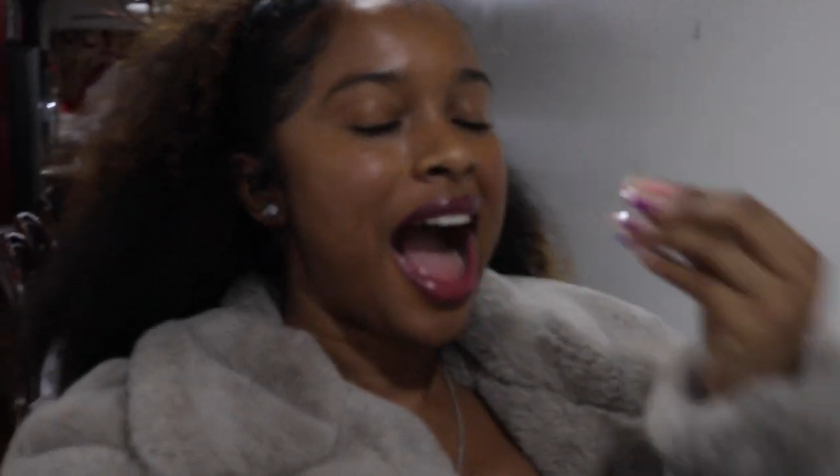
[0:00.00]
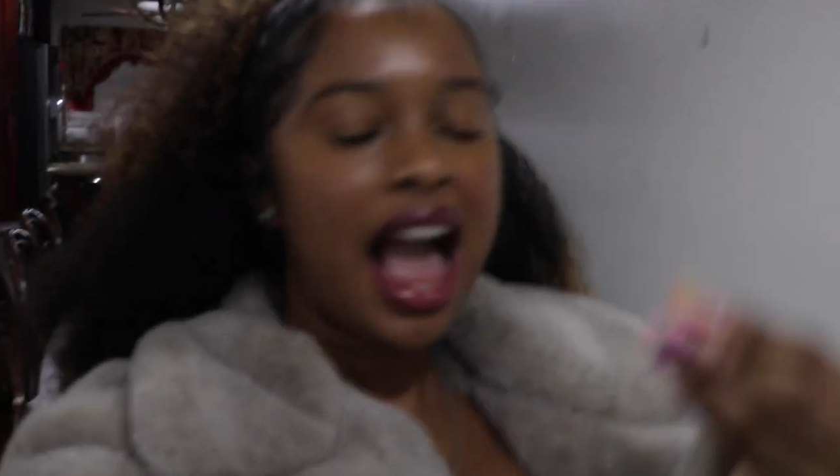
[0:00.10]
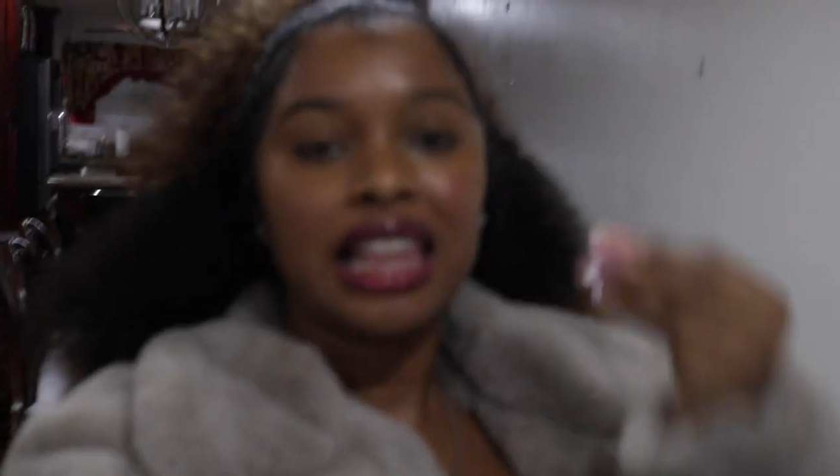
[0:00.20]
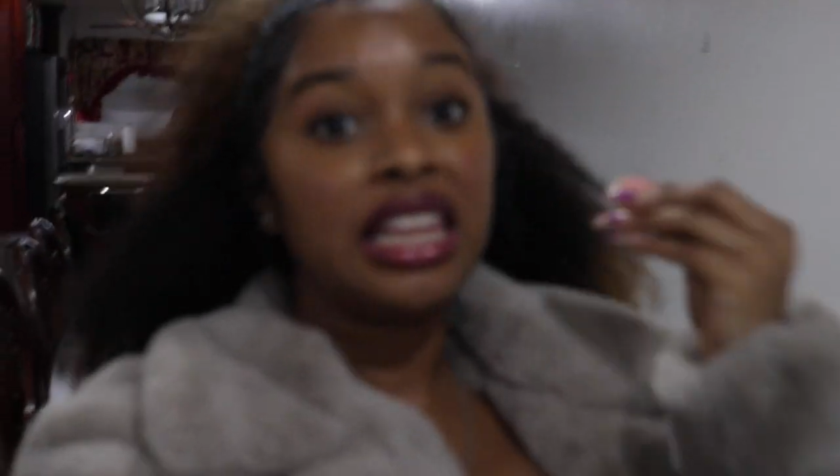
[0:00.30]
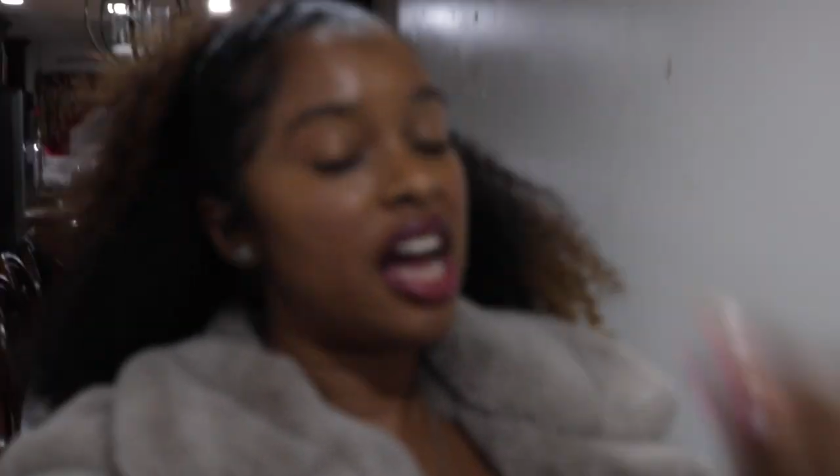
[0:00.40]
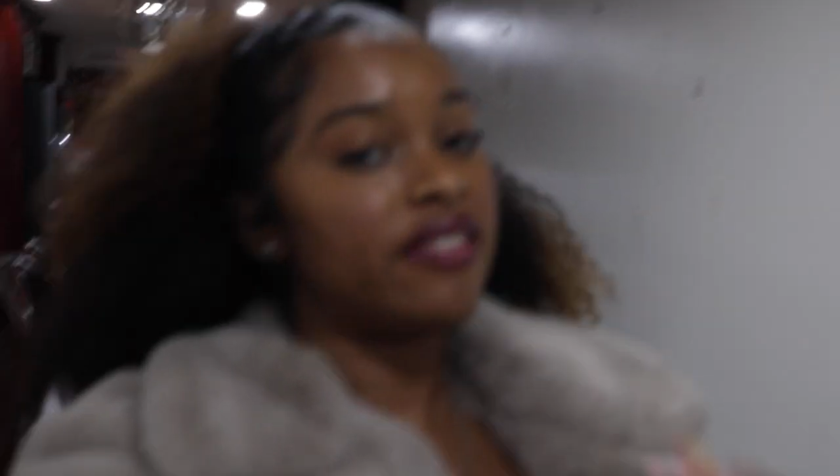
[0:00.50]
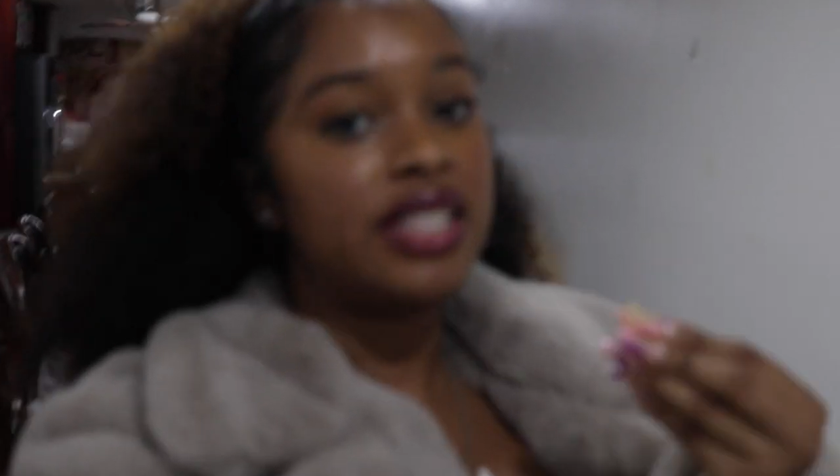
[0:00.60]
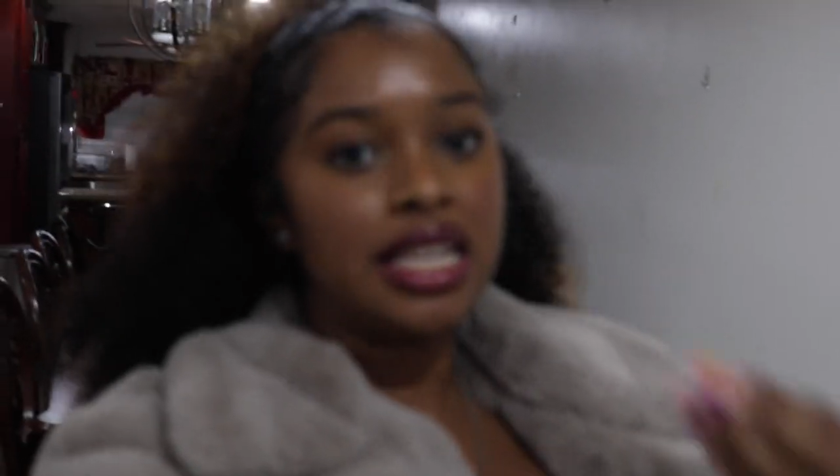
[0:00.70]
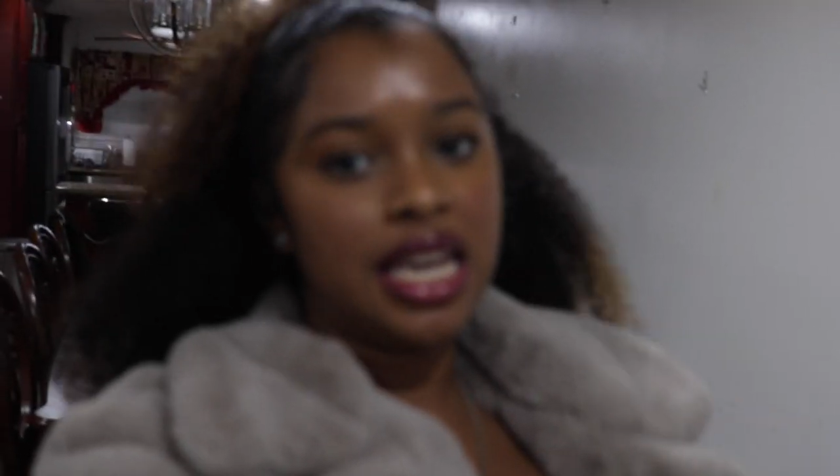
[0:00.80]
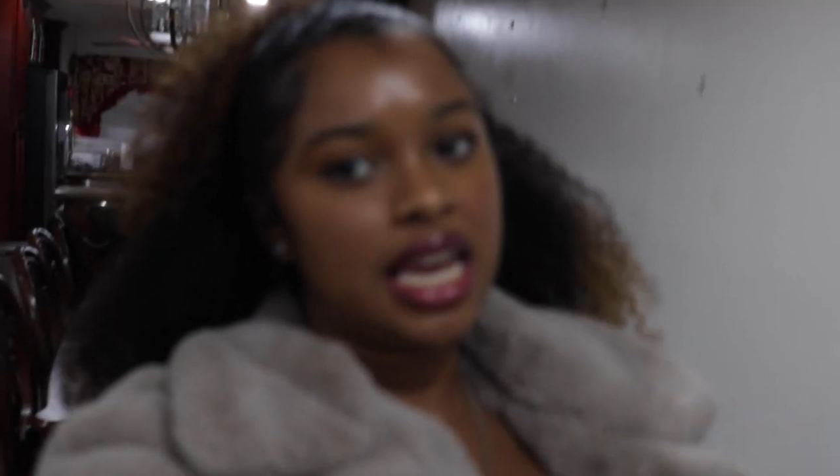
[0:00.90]
I love
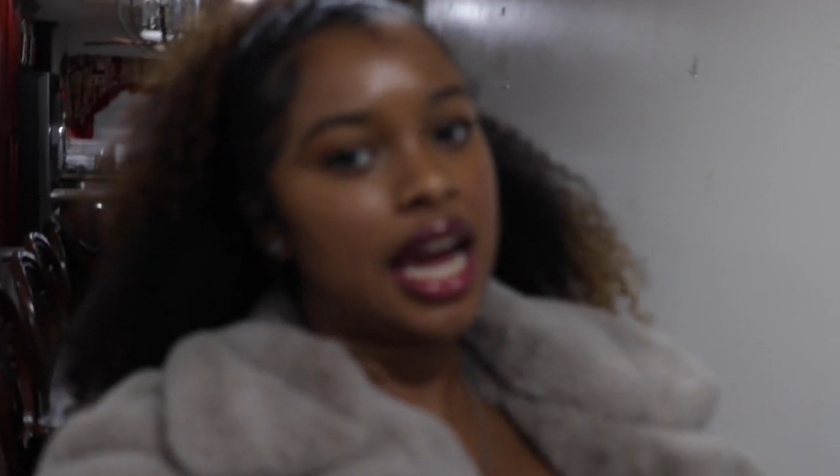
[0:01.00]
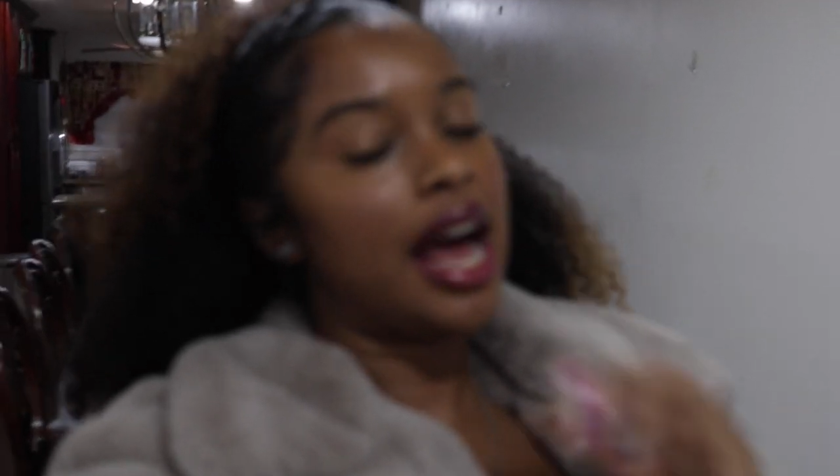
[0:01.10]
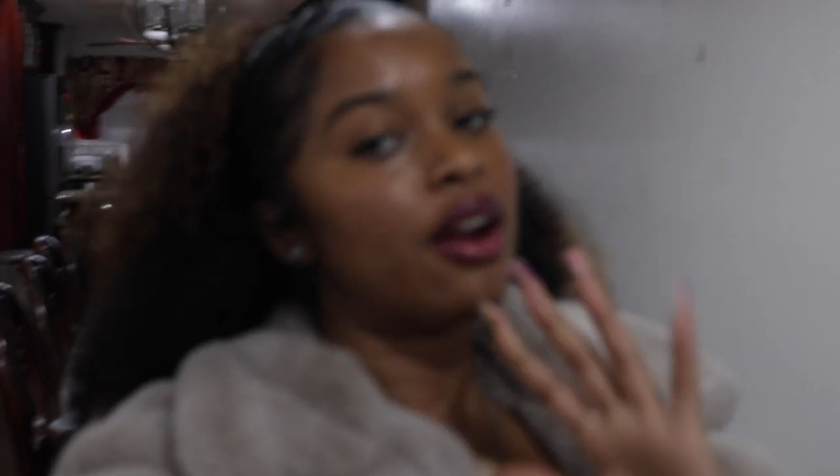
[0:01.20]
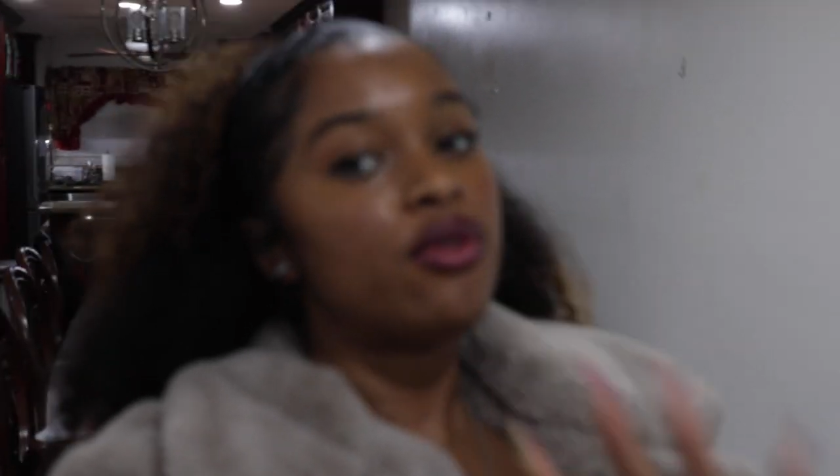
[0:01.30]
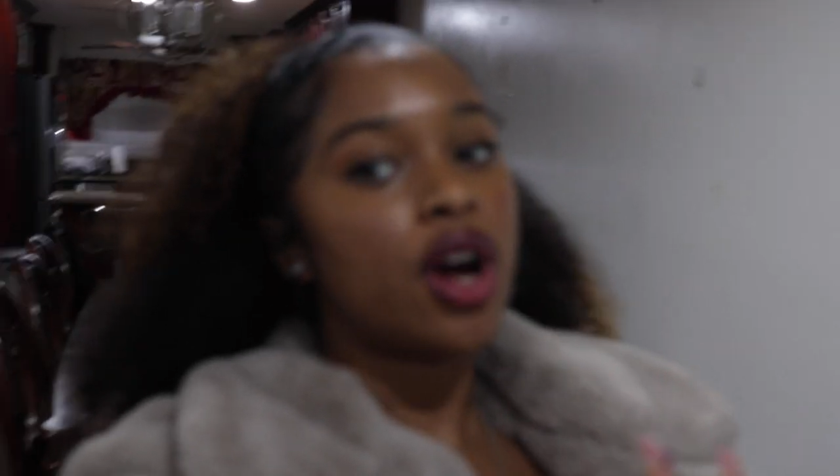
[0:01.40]
to eat and I don't